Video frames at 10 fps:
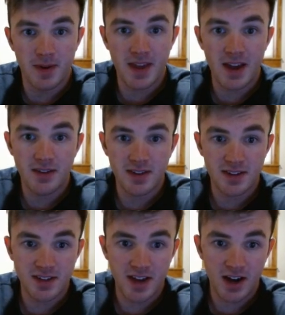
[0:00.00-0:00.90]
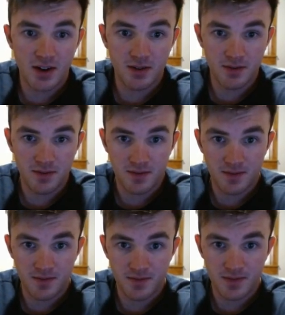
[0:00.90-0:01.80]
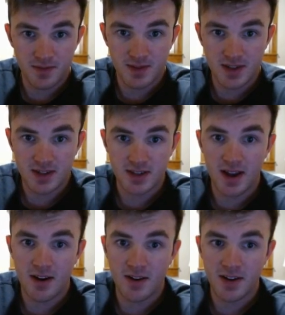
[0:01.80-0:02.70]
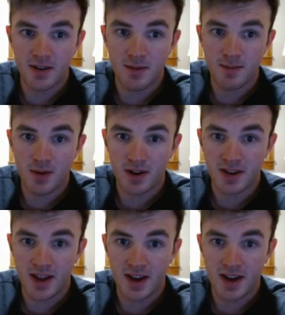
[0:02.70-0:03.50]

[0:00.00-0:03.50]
yeah, you can see how this area marked